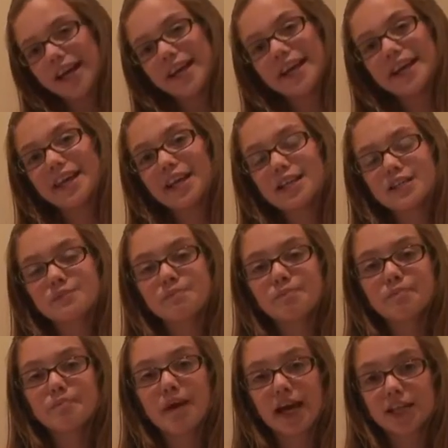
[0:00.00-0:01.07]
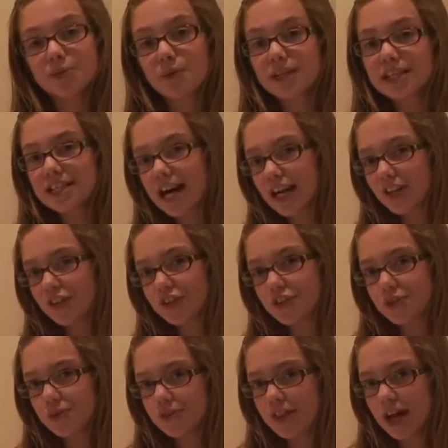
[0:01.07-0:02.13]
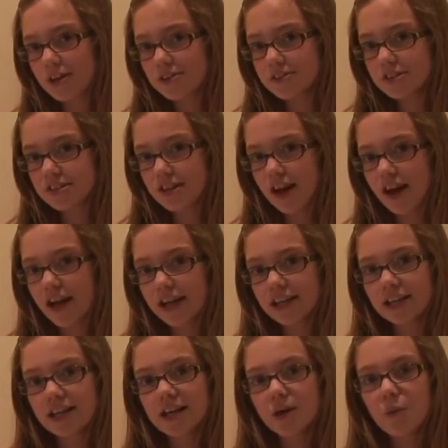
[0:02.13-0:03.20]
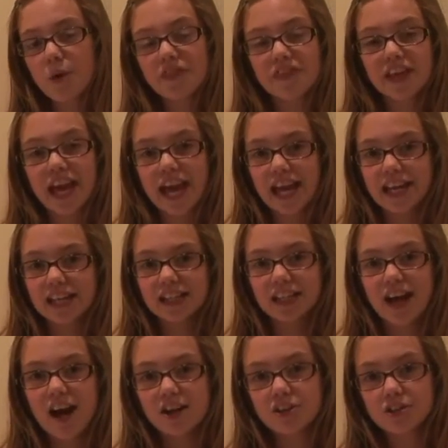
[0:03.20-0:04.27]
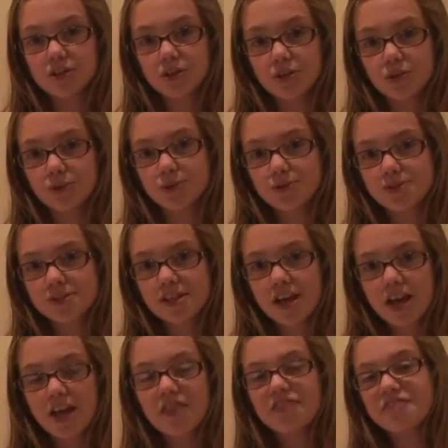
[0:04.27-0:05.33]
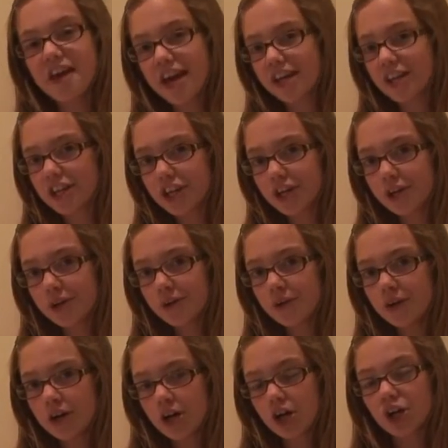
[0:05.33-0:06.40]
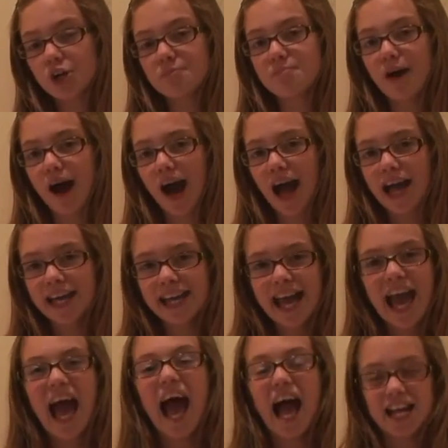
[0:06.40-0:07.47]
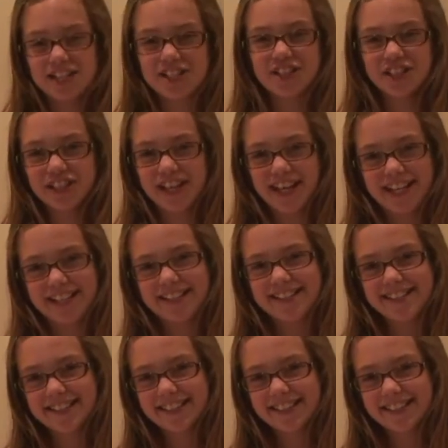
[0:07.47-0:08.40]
It is May 29th, 2009. With the 8 o'clock news. Thank you, goodbye, and good night.